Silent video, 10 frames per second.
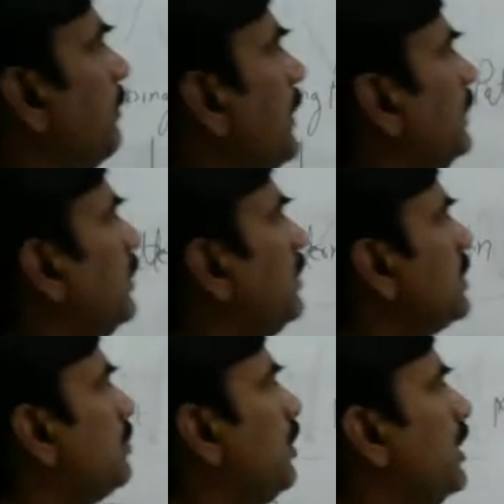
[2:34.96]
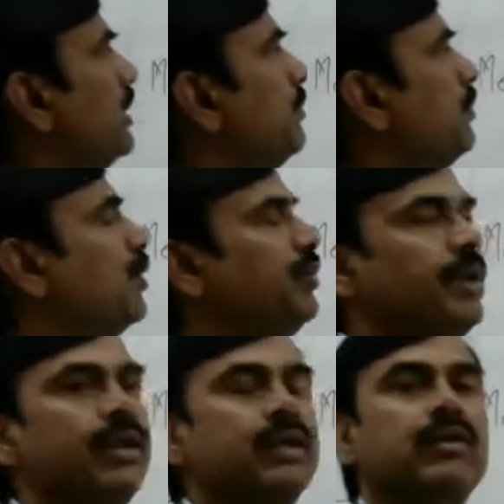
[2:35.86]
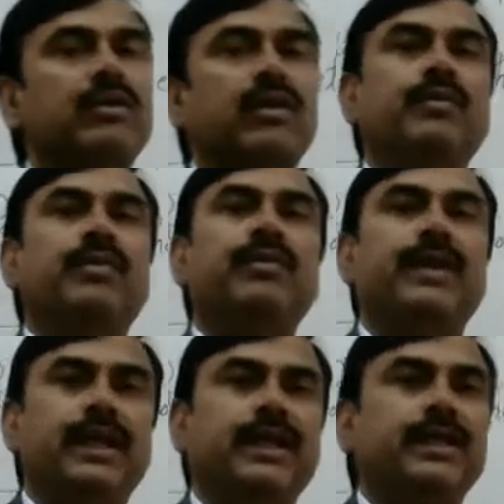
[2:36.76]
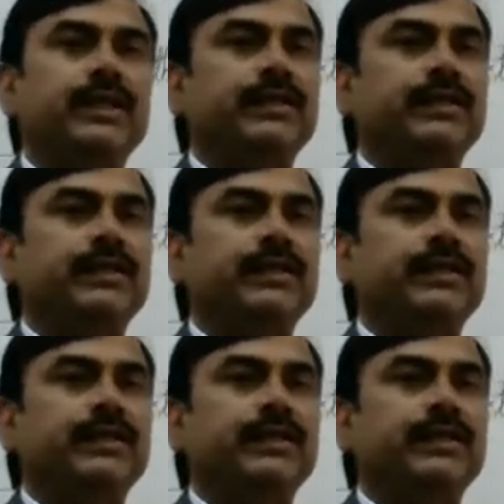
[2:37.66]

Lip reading: methods for improving crop variety.